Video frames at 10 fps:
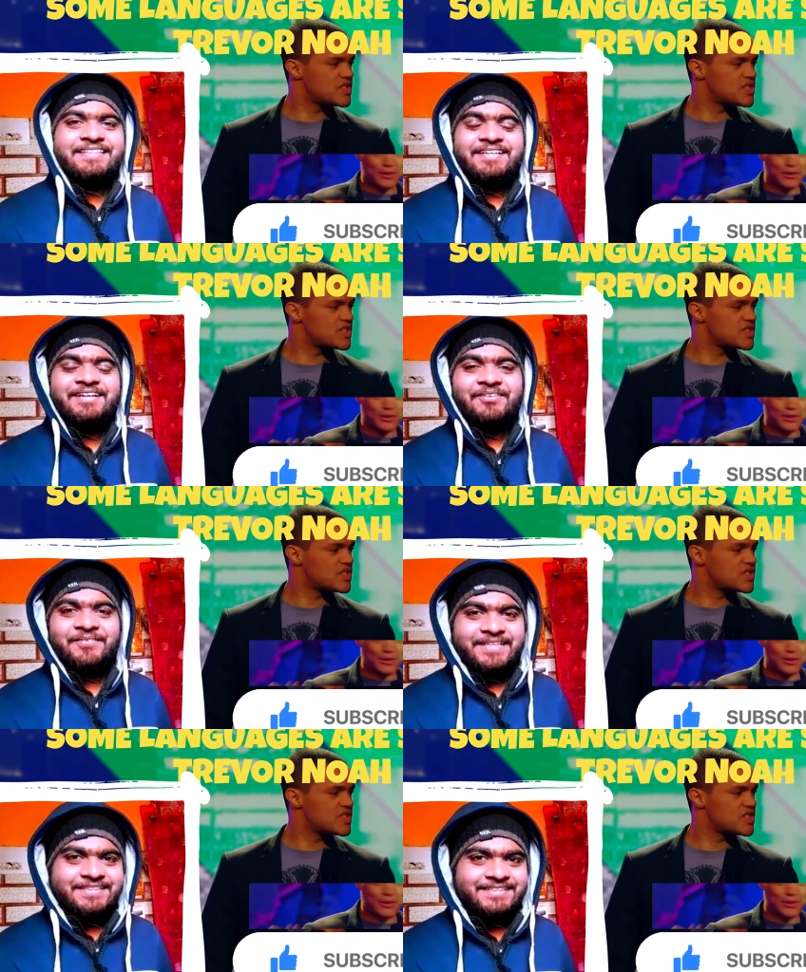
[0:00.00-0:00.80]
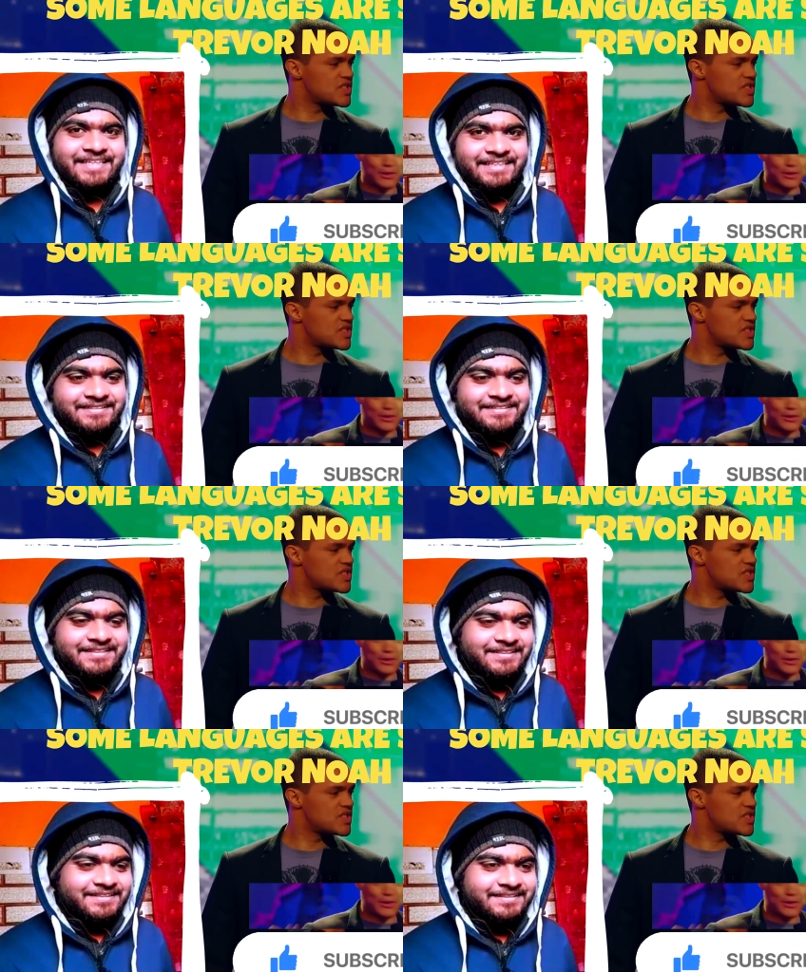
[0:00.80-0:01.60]
Speaker 1: wait a second.
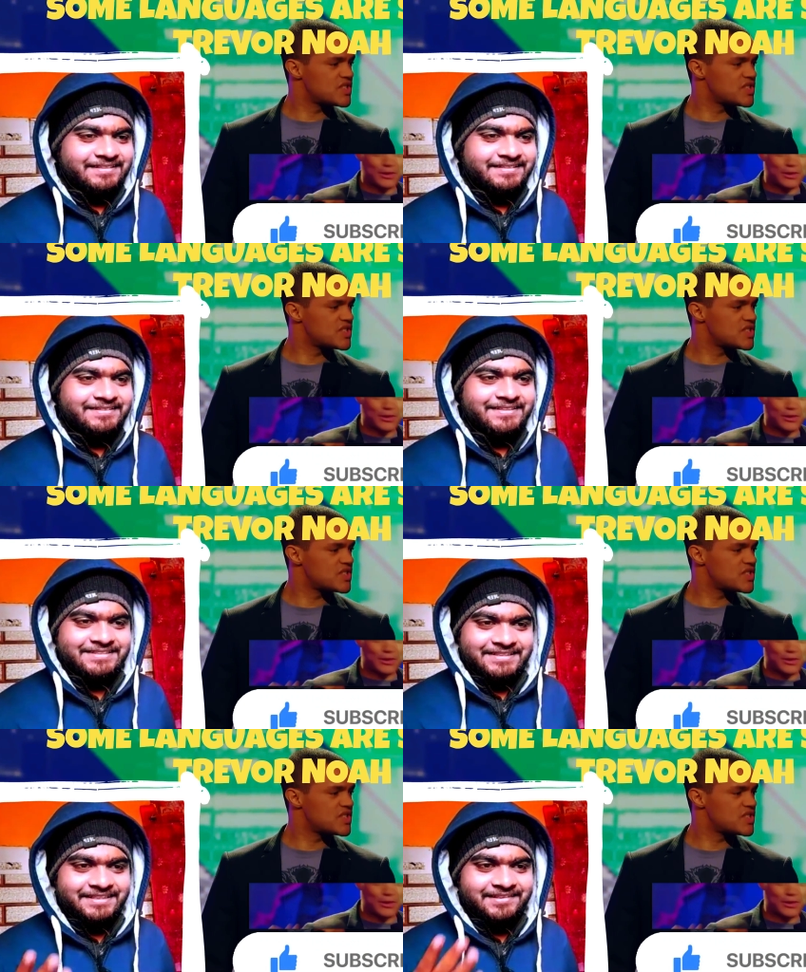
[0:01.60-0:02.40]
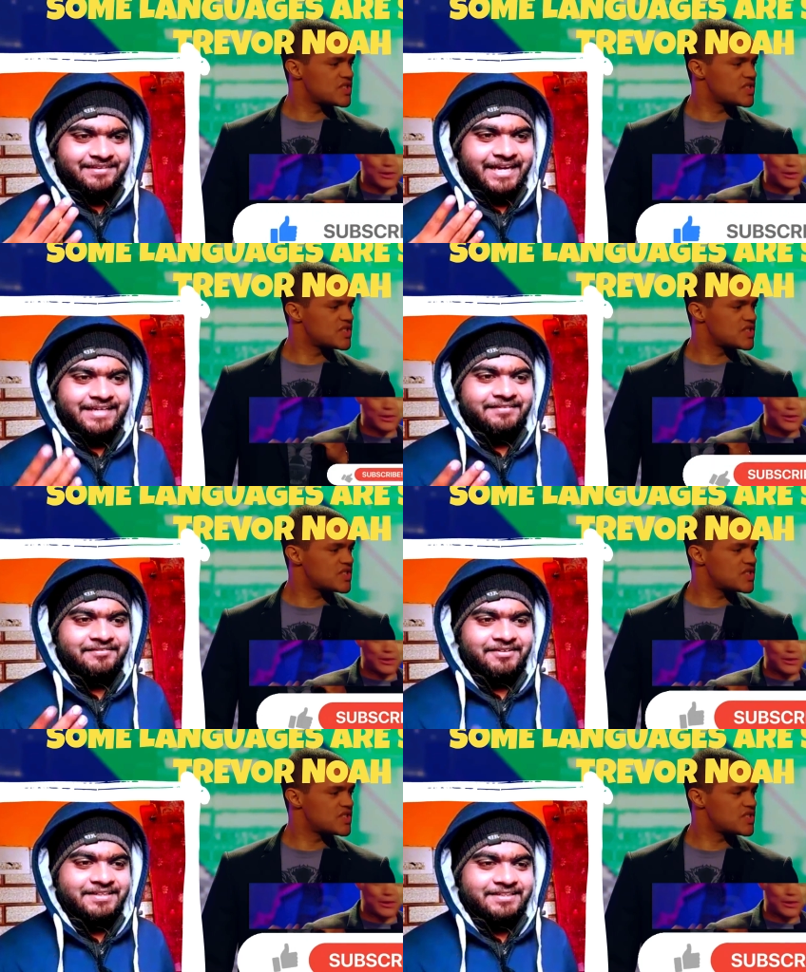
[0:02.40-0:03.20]
Is he like
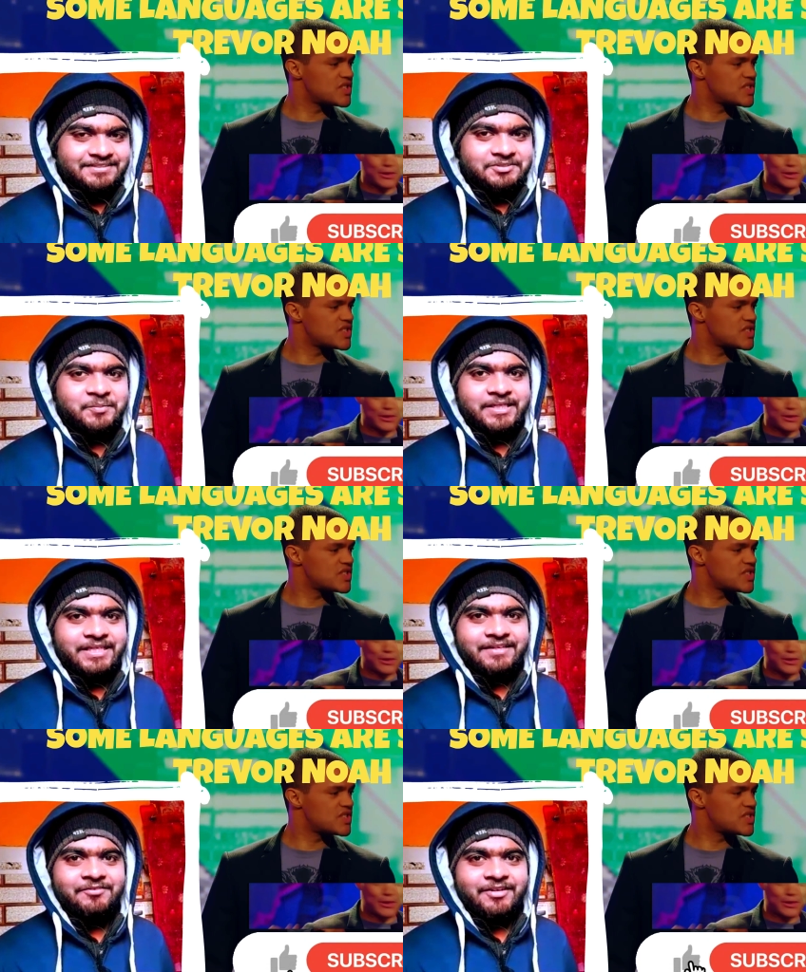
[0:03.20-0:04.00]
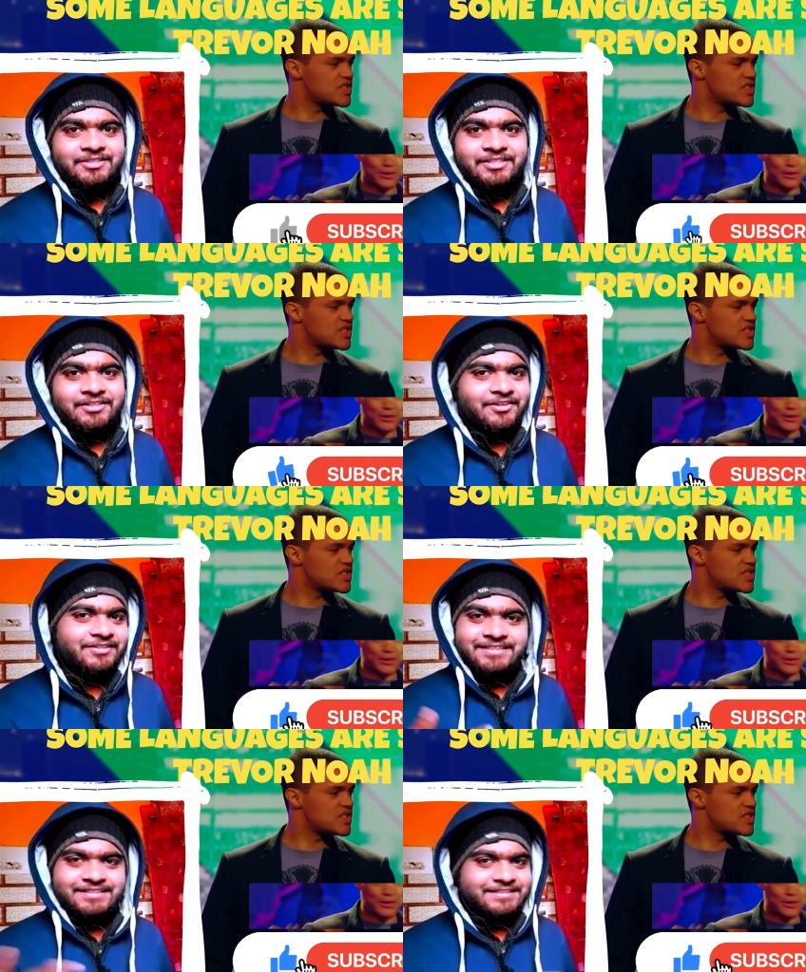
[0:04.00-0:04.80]
really speaking in Russian or
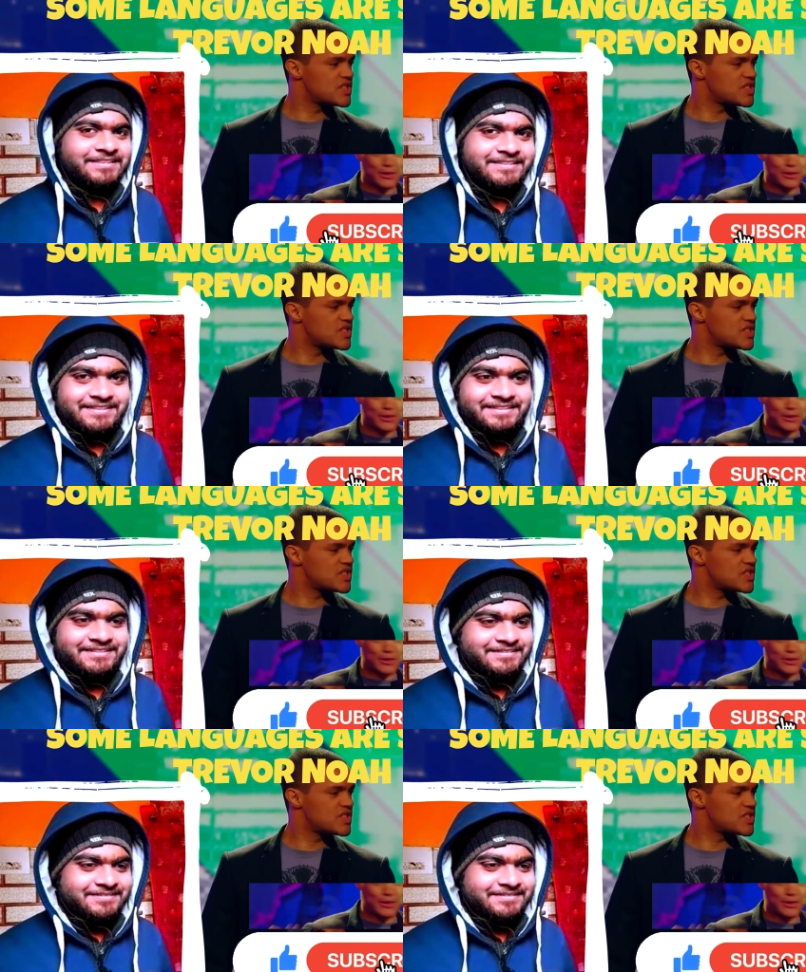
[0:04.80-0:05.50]
just he's just